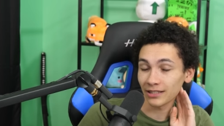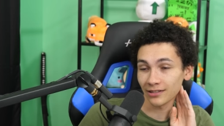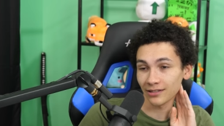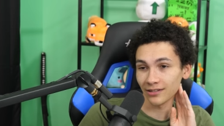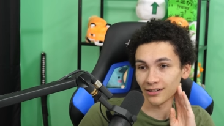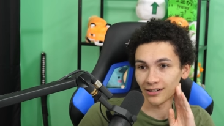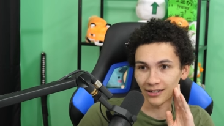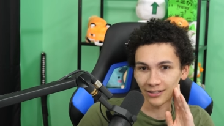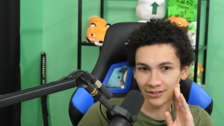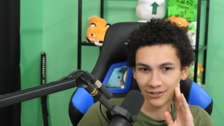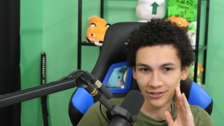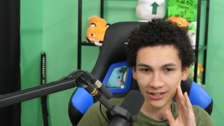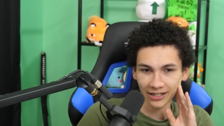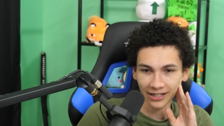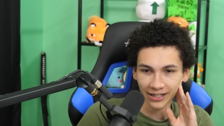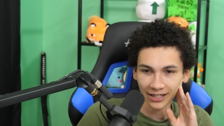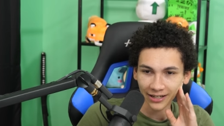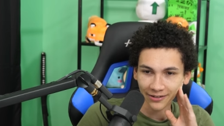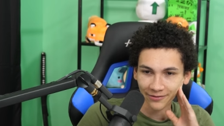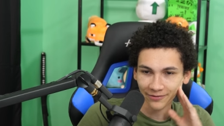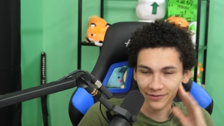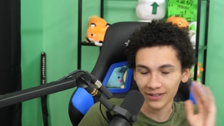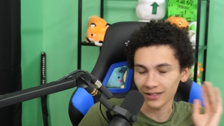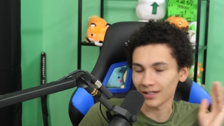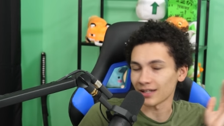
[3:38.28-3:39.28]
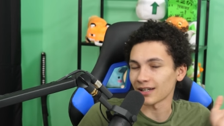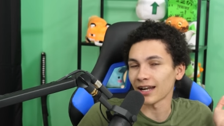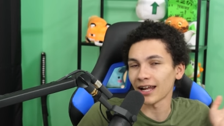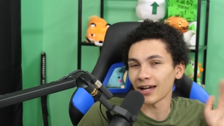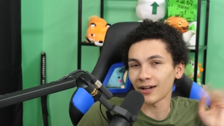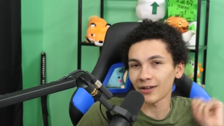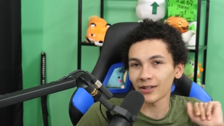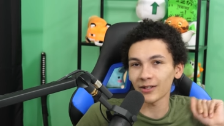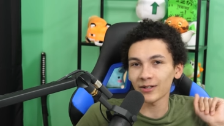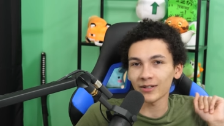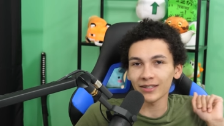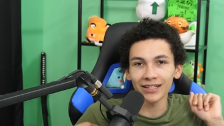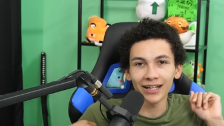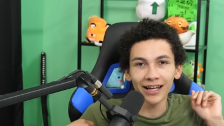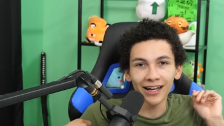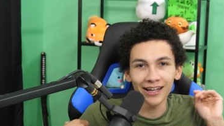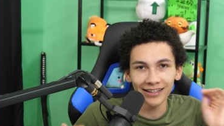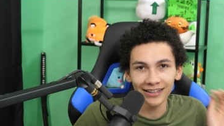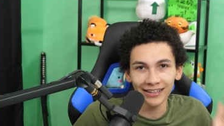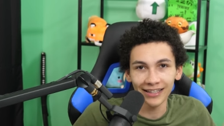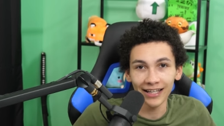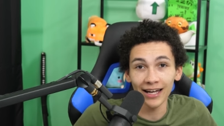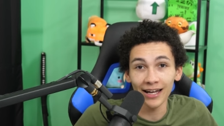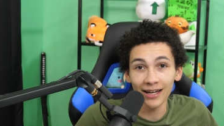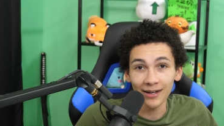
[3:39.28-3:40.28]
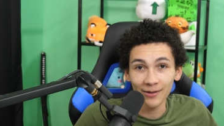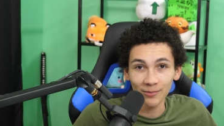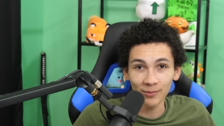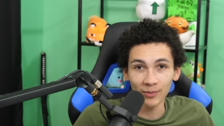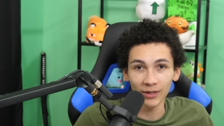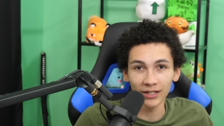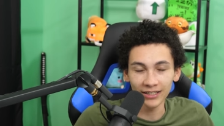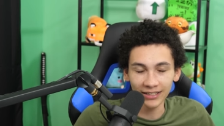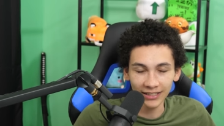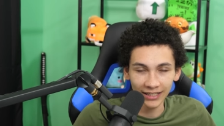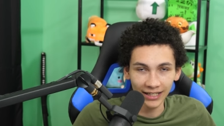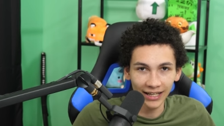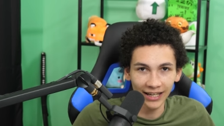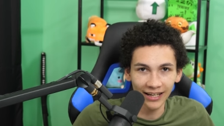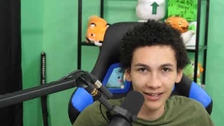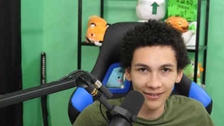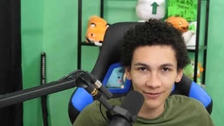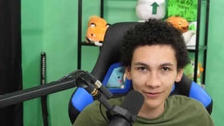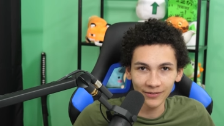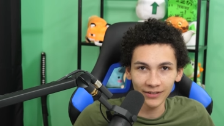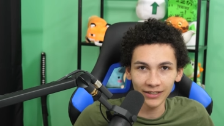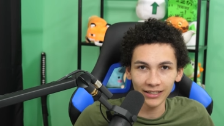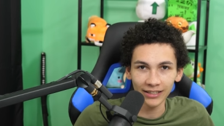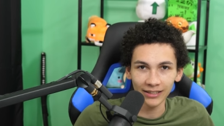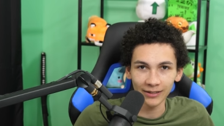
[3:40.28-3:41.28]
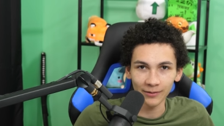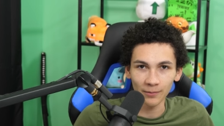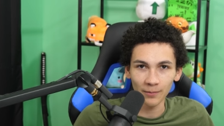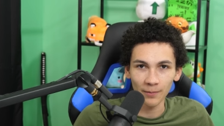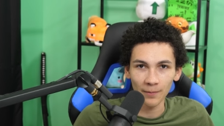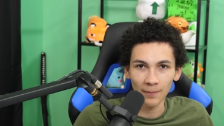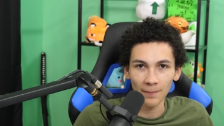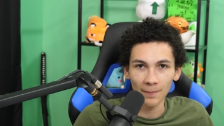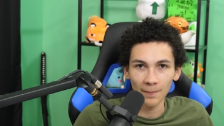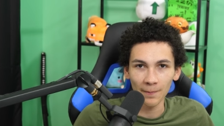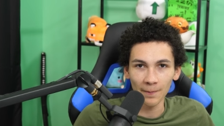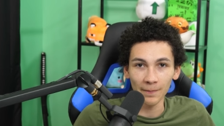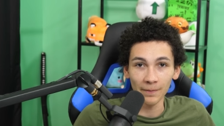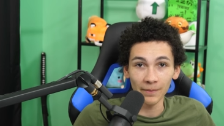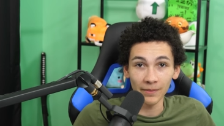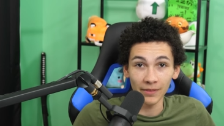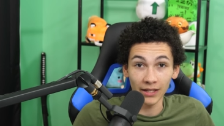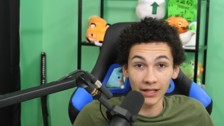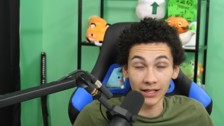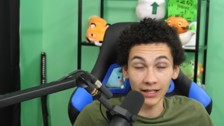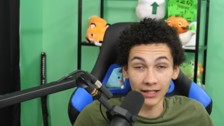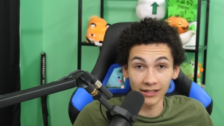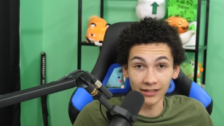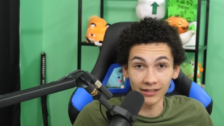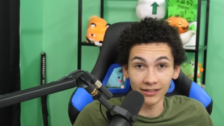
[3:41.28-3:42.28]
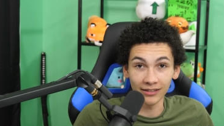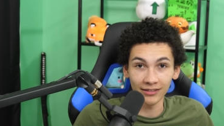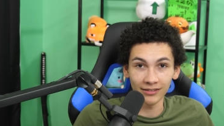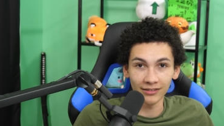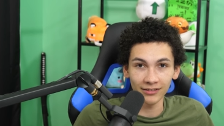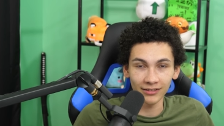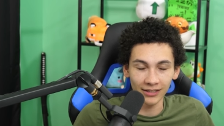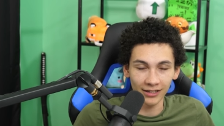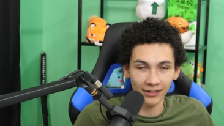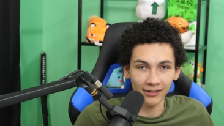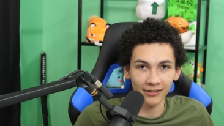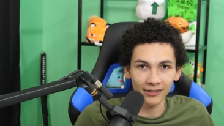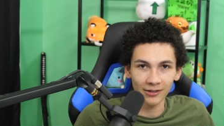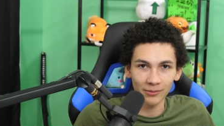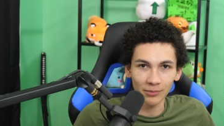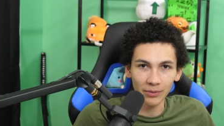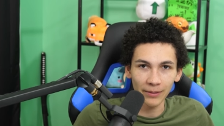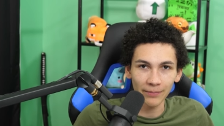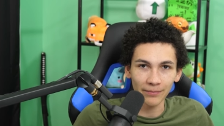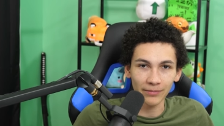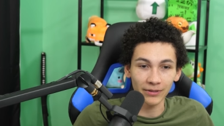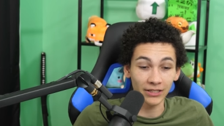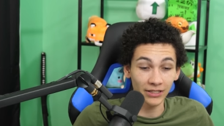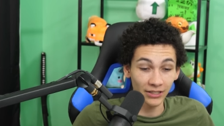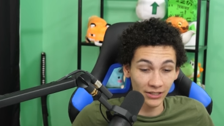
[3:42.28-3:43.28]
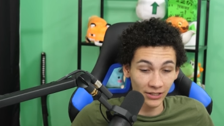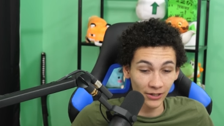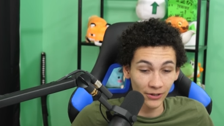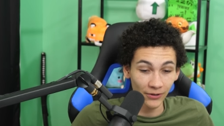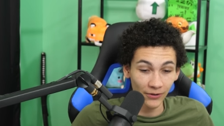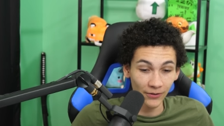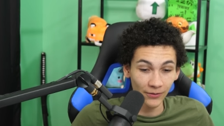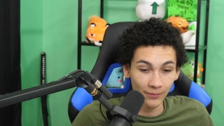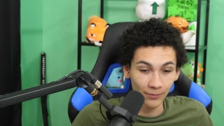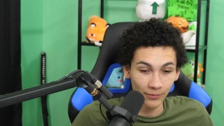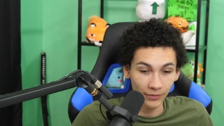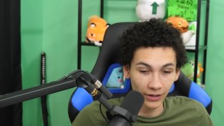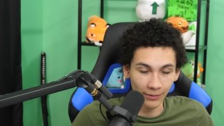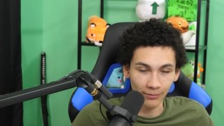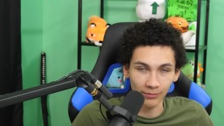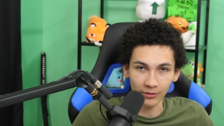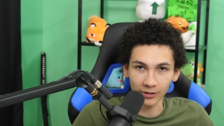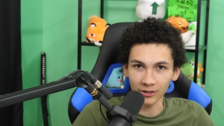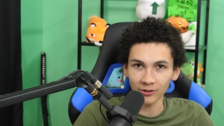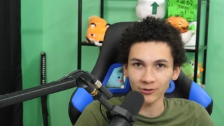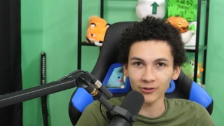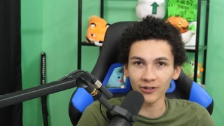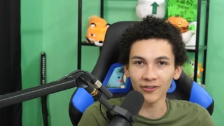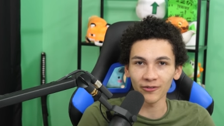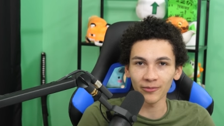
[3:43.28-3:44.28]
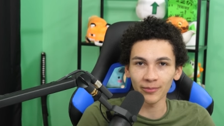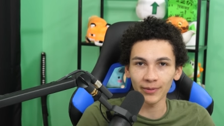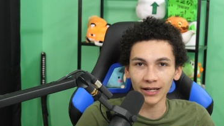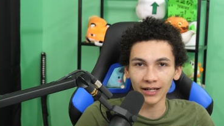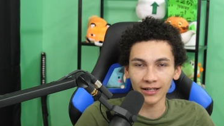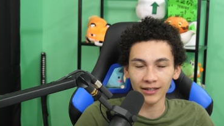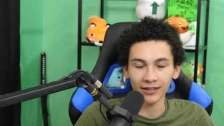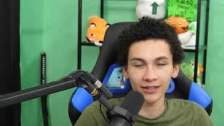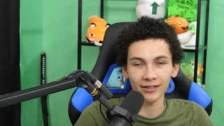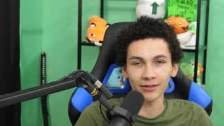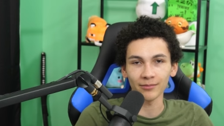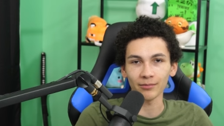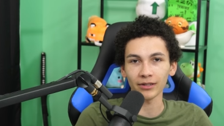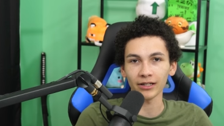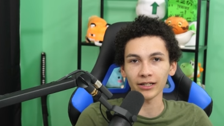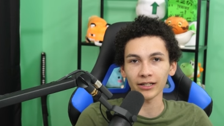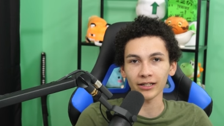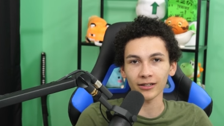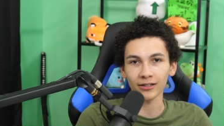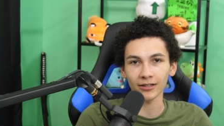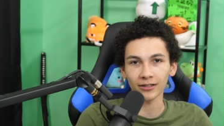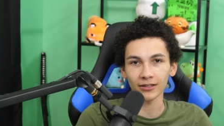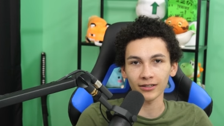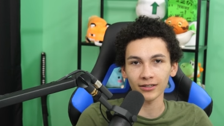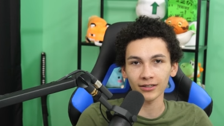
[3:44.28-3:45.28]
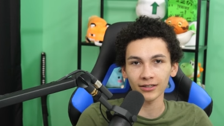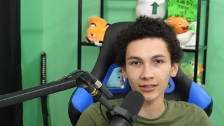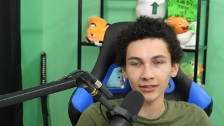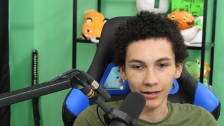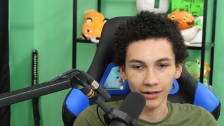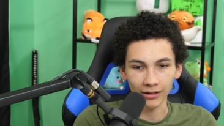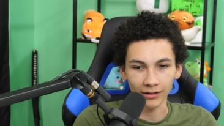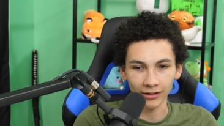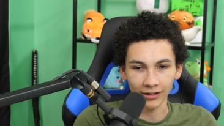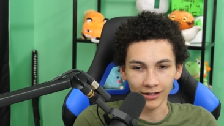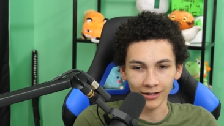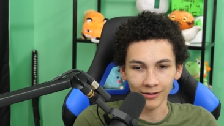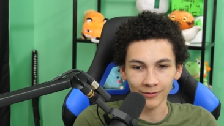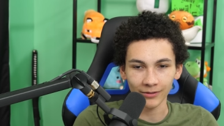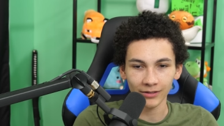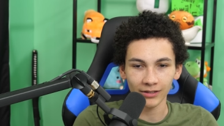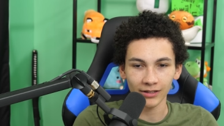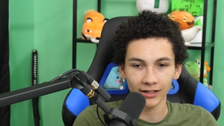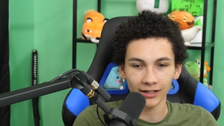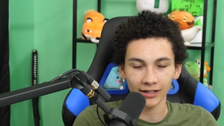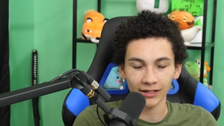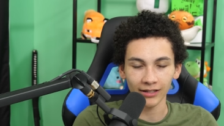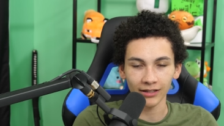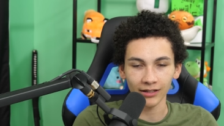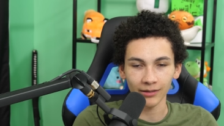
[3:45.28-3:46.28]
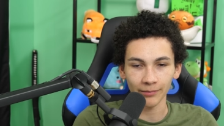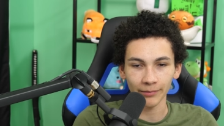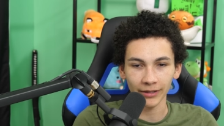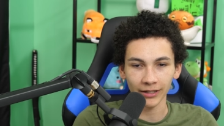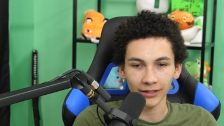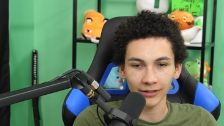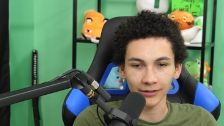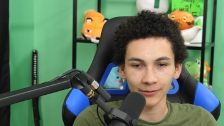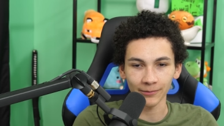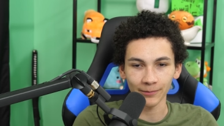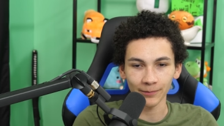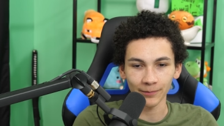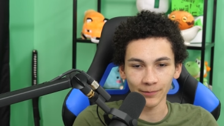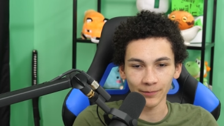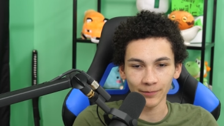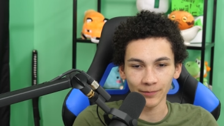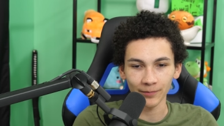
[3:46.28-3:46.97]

is to not drink caffeine. Now, there's not that much caffeine in Dr. Pepper, so I put a 12-pack in my cart, and then I was thinking about,